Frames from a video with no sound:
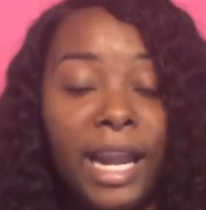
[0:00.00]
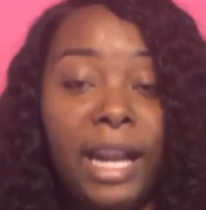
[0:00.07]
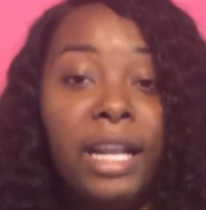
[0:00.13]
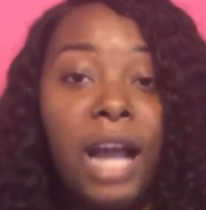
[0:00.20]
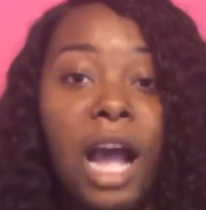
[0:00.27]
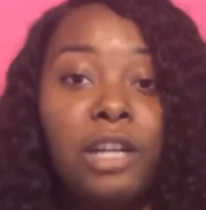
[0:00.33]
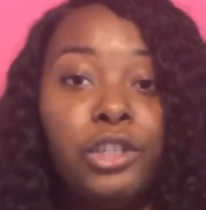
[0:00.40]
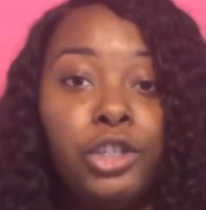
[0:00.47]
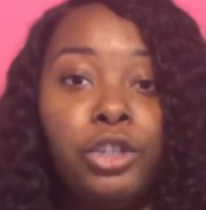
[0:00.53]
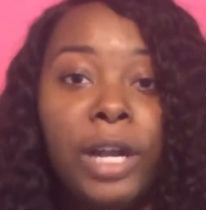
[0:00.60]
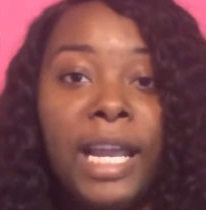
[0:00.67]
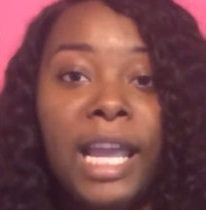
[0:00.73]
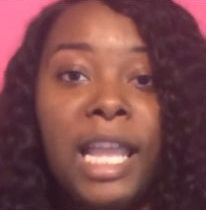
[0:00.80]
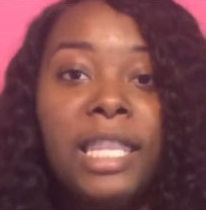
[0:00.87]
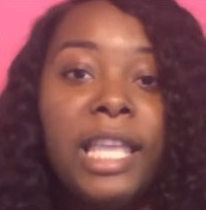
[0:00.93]
and it got
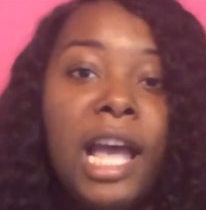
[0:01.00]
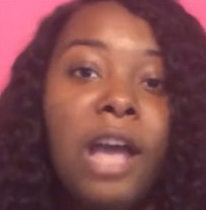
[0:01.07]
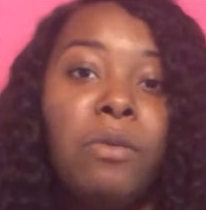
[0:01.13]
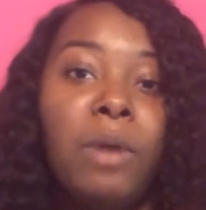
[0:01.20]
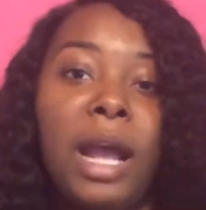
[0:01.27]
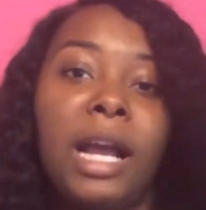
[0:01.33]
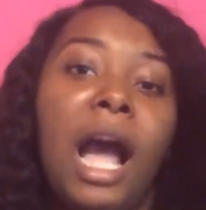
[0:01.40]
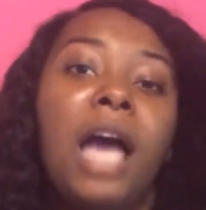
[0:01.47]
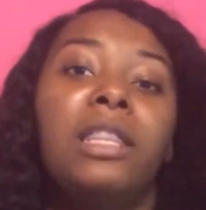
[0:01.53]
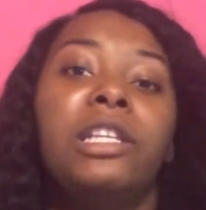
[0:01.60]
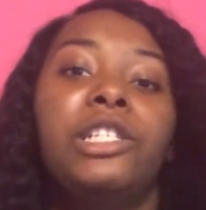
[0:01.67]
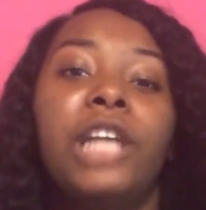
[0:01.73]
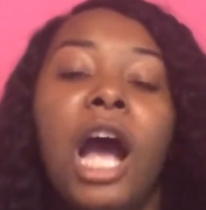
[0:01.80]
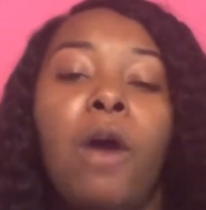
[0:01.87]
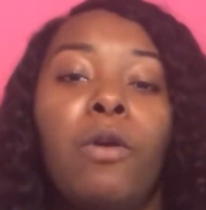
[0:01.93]
straight, and then when I got in
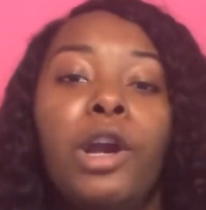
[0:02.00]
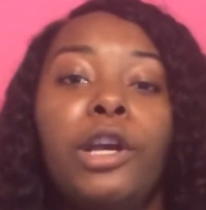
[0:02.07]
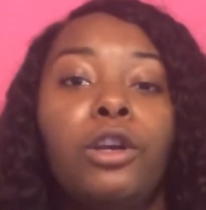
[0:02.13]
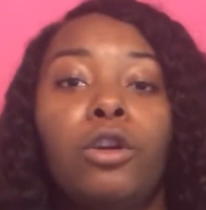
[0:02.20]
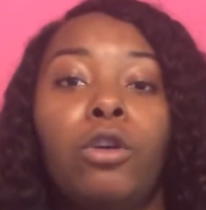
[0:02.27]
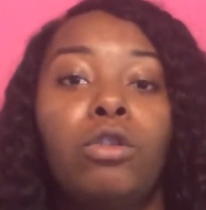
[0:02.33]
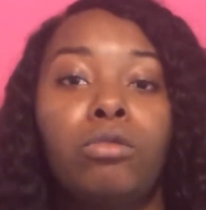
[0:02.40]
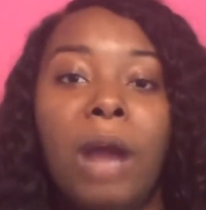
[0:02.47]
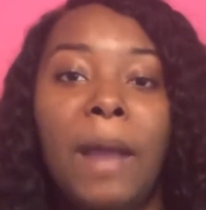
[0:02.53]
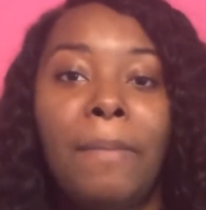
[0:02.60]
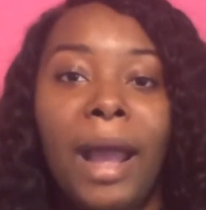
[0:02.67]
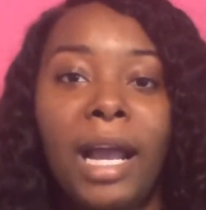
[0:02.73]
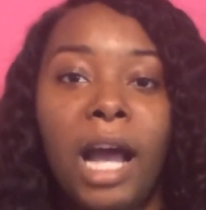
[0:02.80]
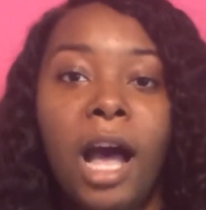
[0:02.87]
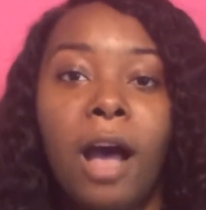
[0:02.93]
the shower, it curled right back